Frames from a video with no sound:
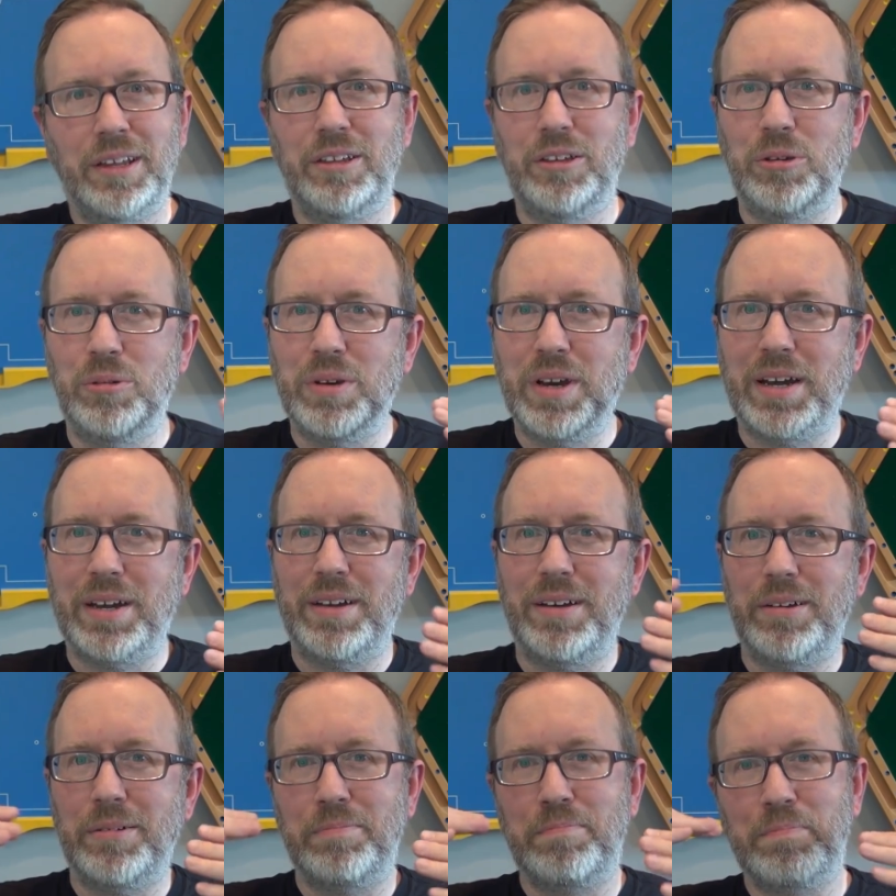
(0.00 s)
you
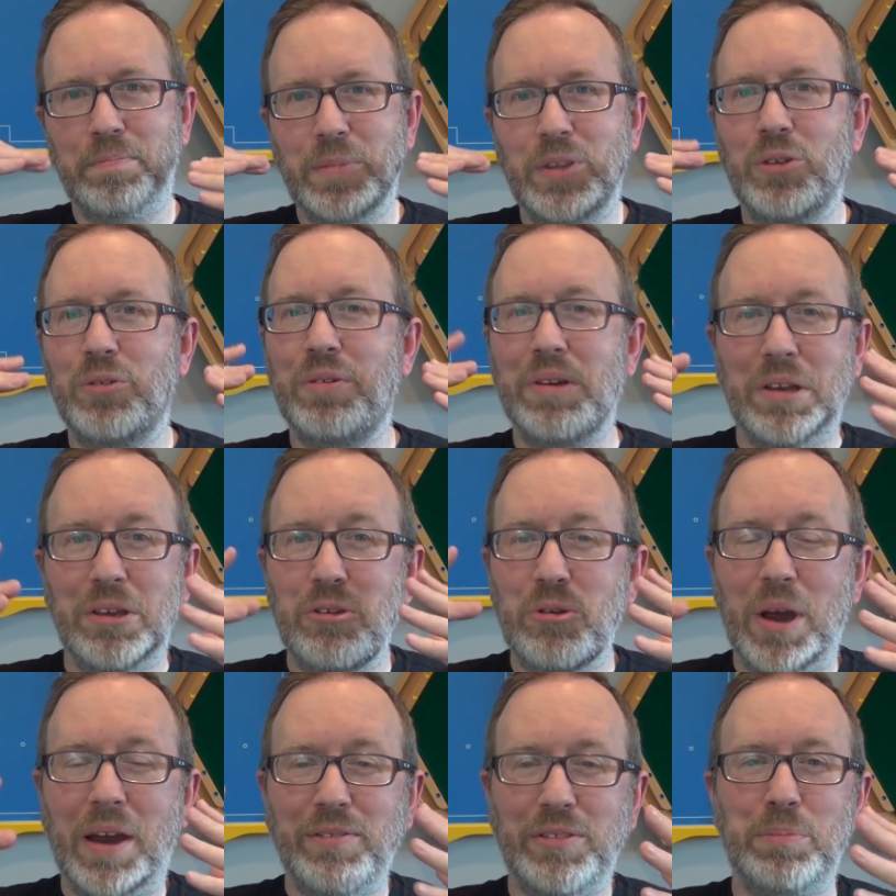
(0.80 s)
gotta you,
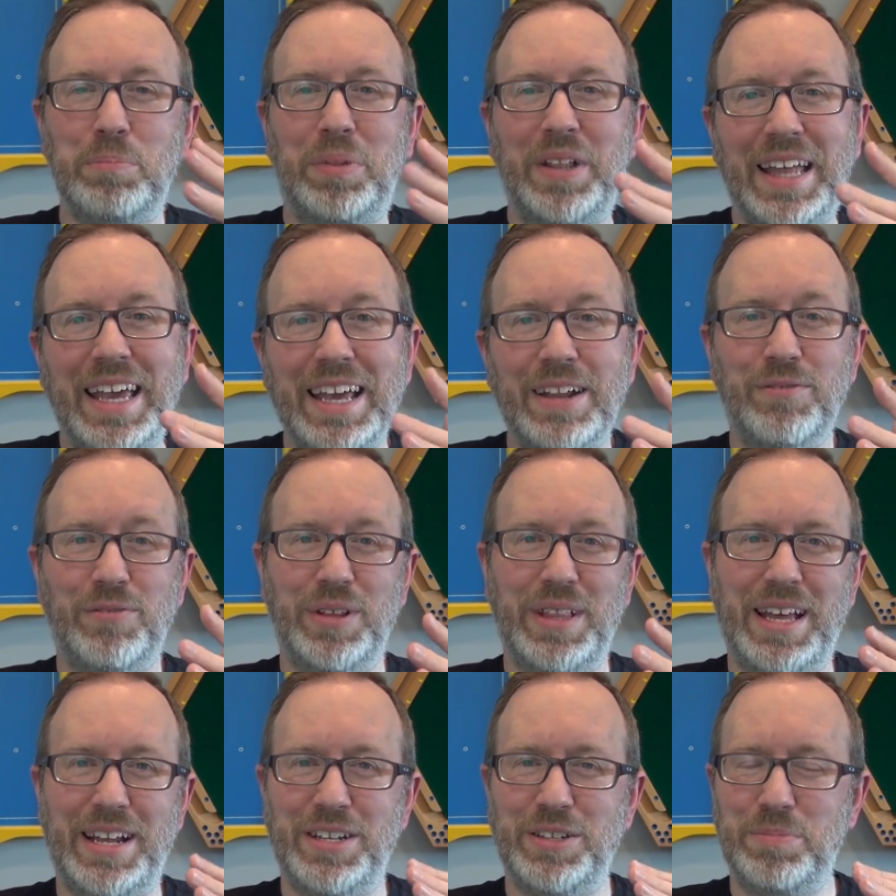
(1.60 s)
you have to plan
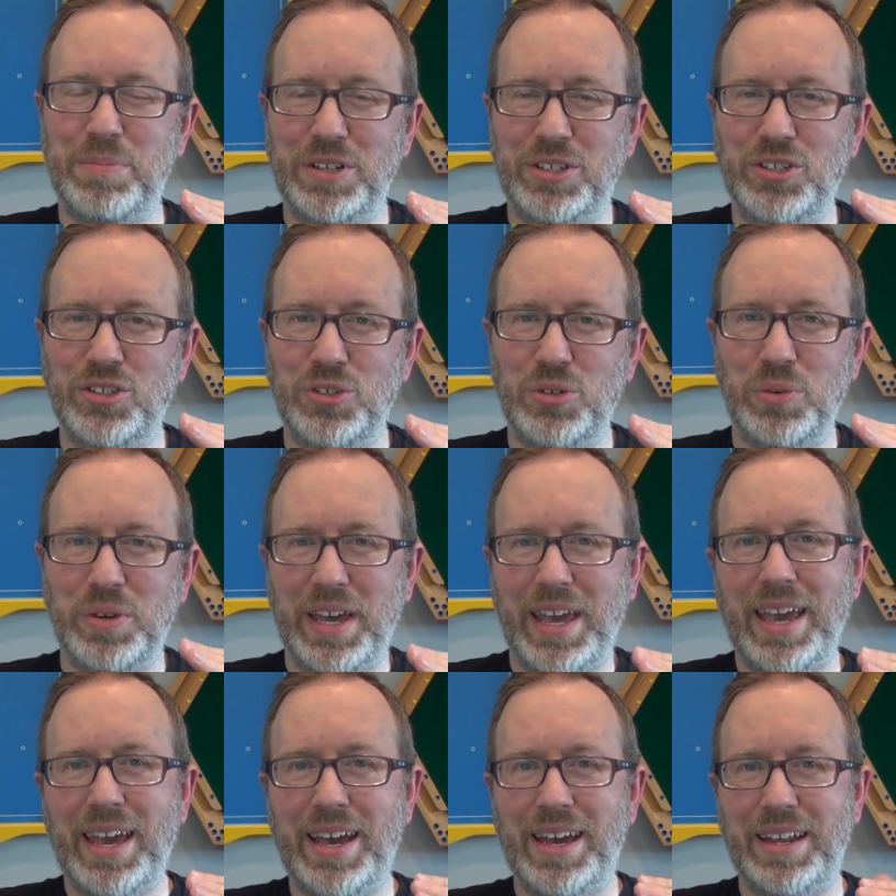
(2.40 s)
for that as much as you
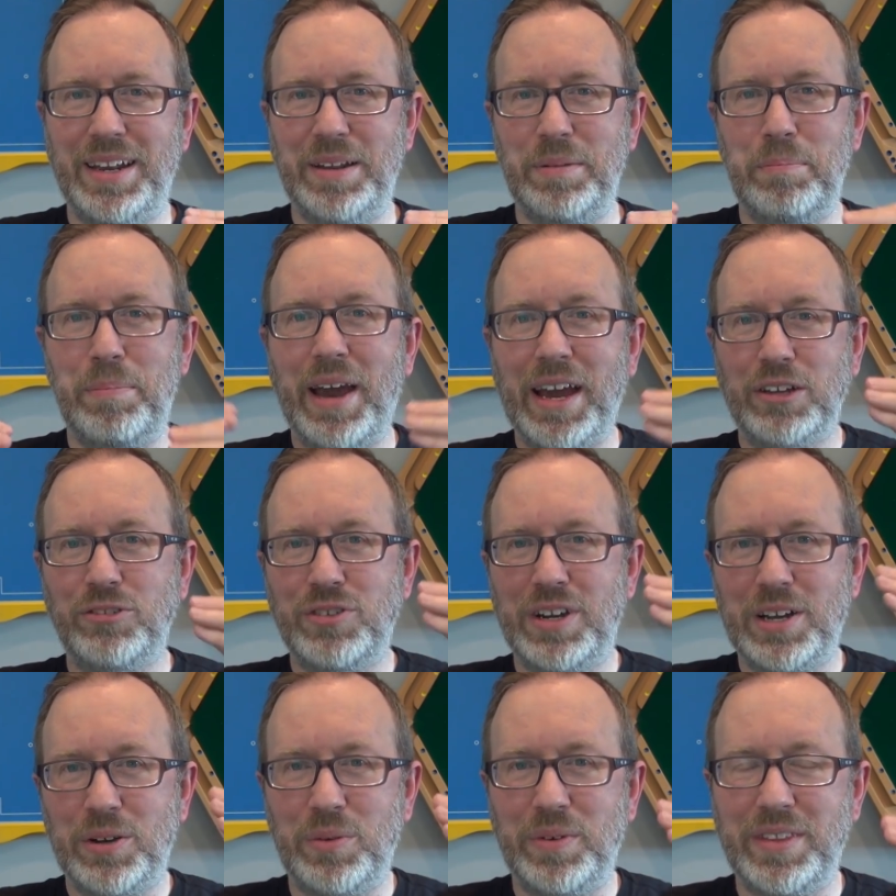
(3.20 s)
can and
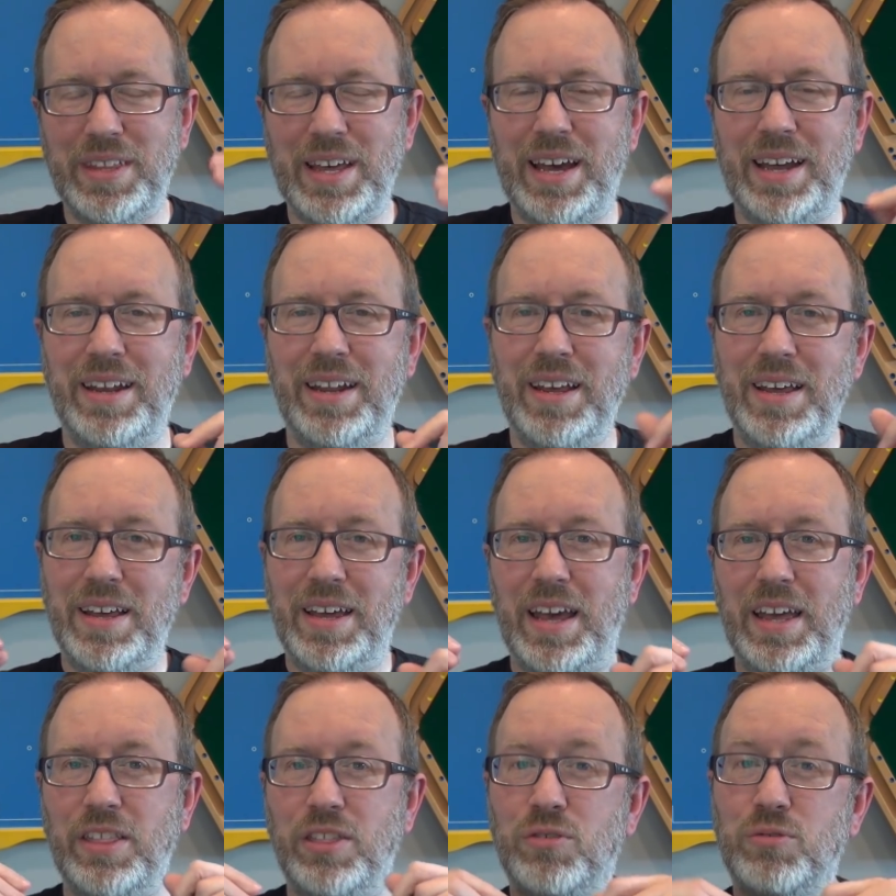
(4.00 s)
backtrack with that
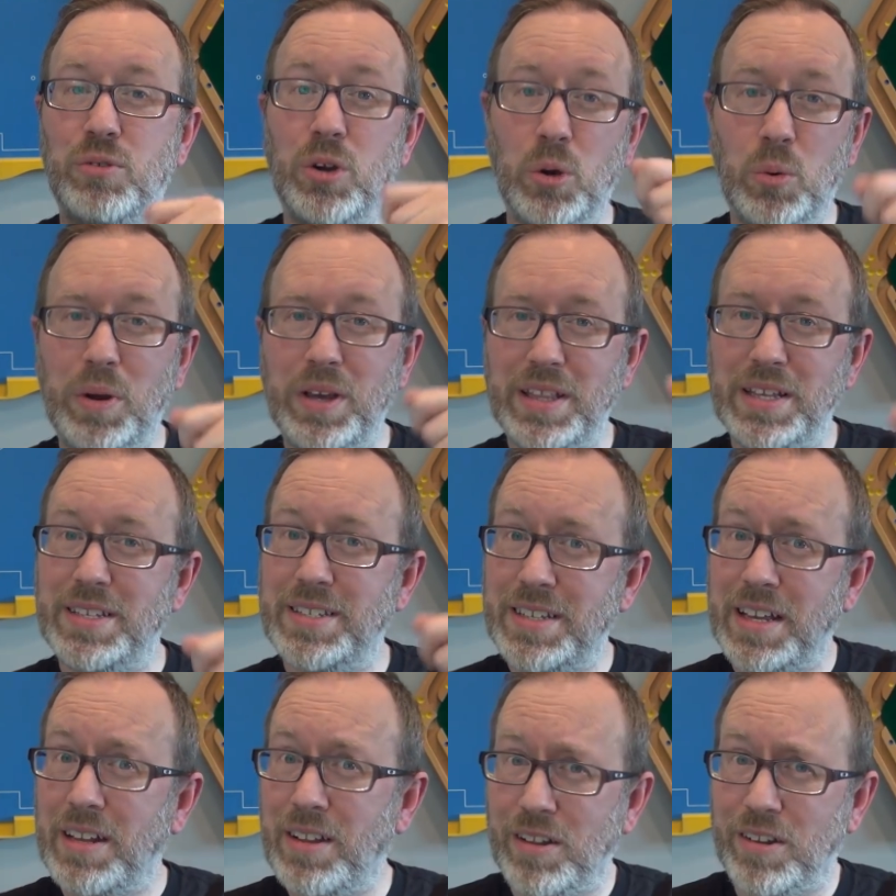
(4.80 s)
and throw away the
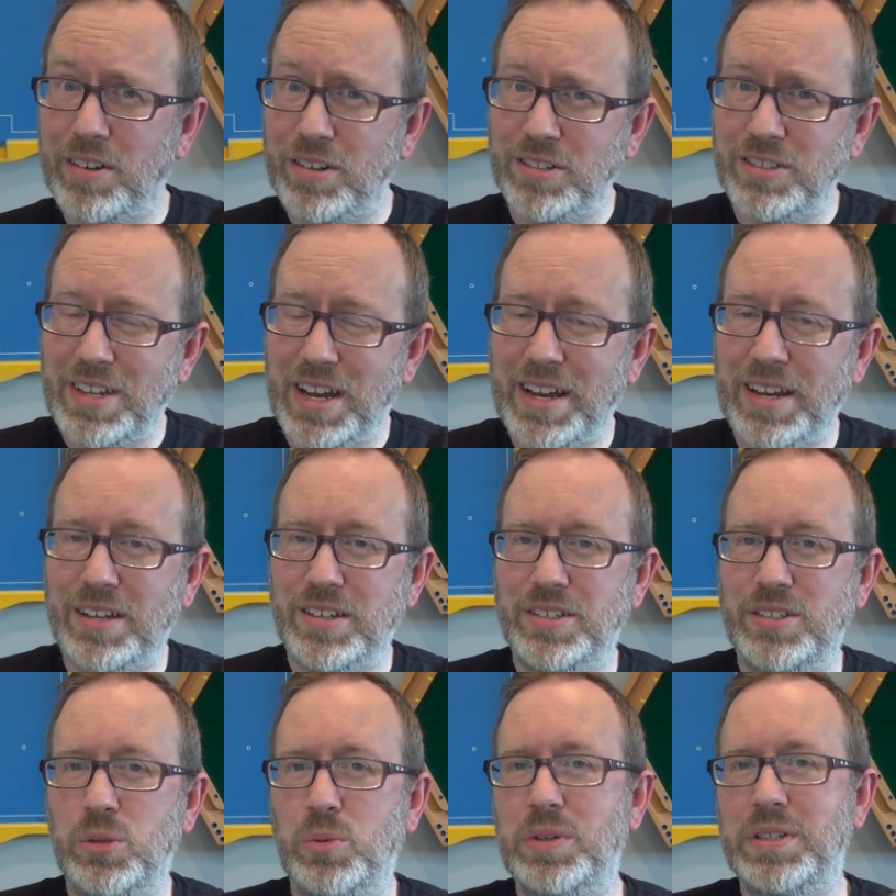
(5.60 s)
settler
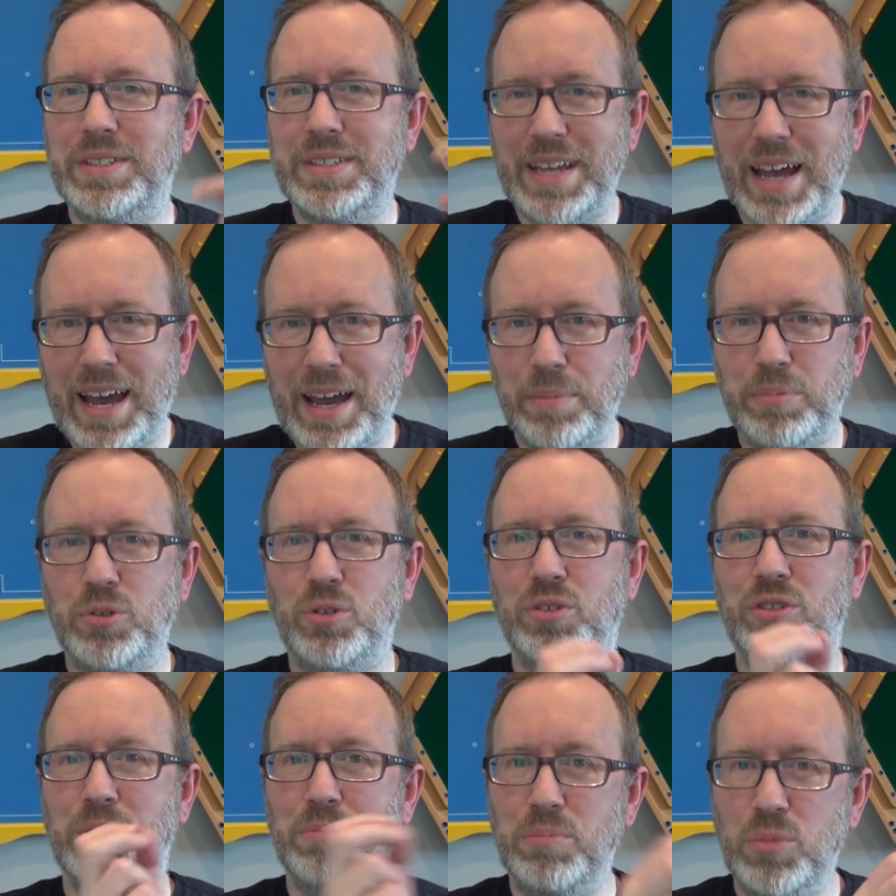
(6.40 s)
tiles to adapt
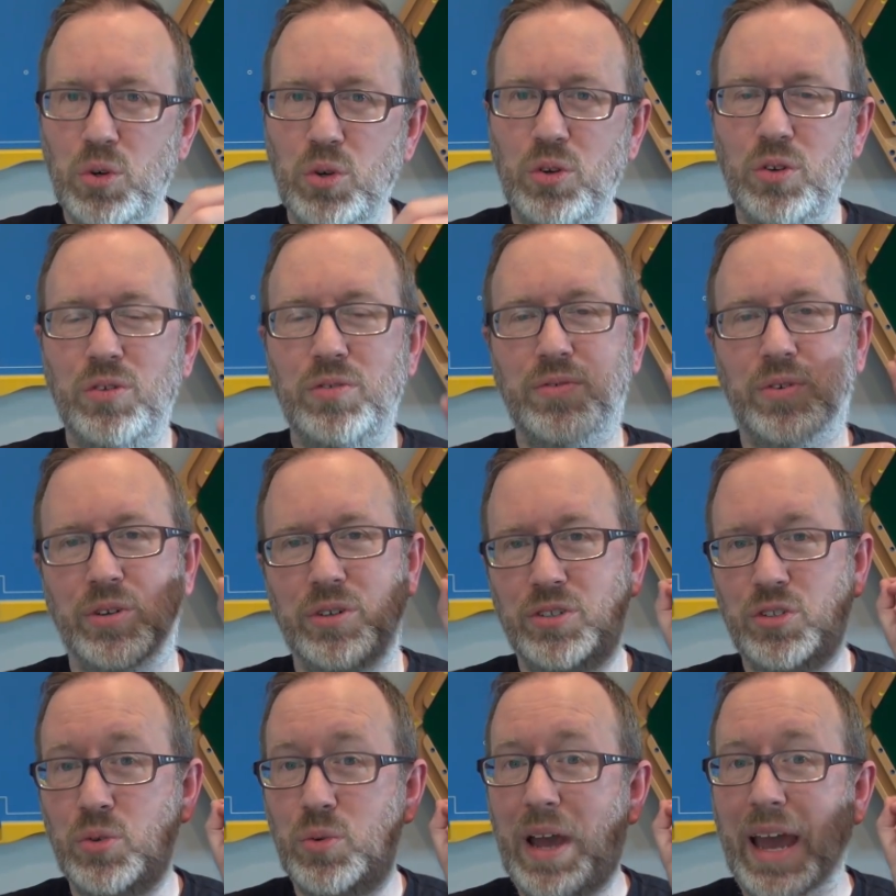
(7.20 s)
or to move or
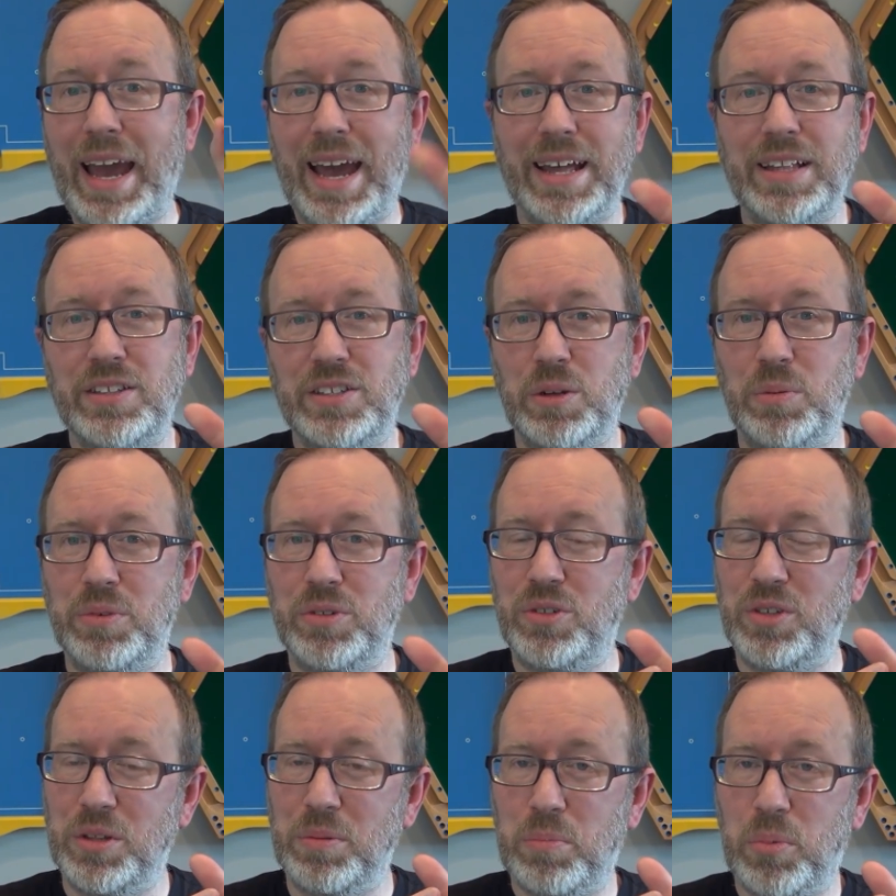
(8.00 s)
to add someone
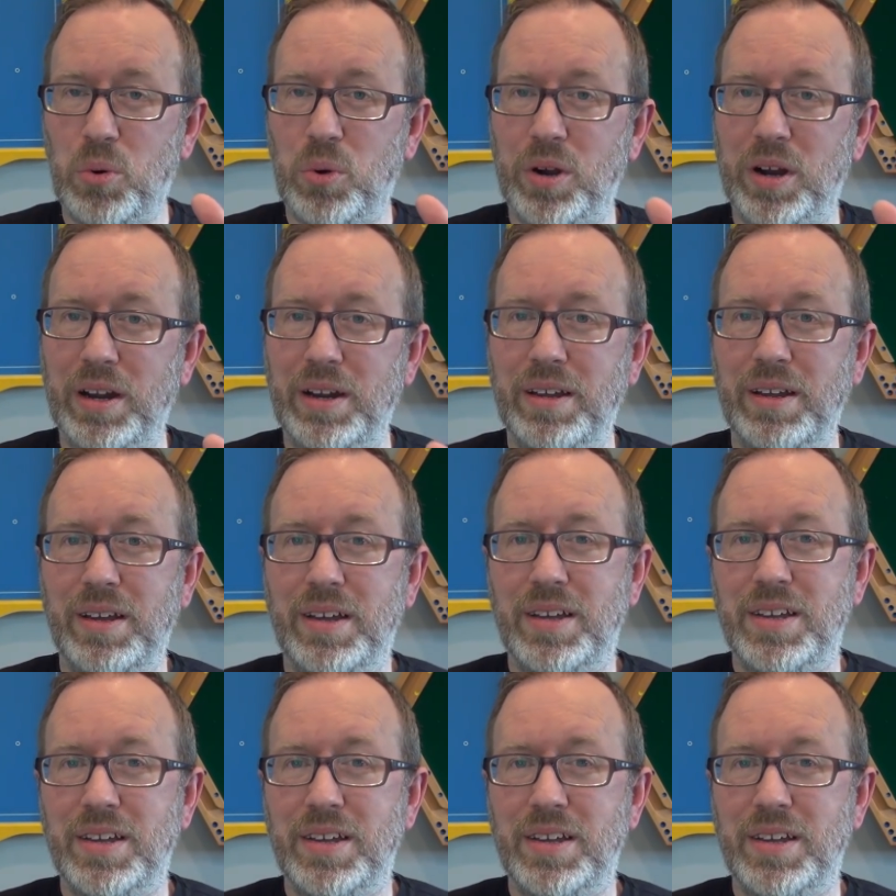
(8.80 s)
to the board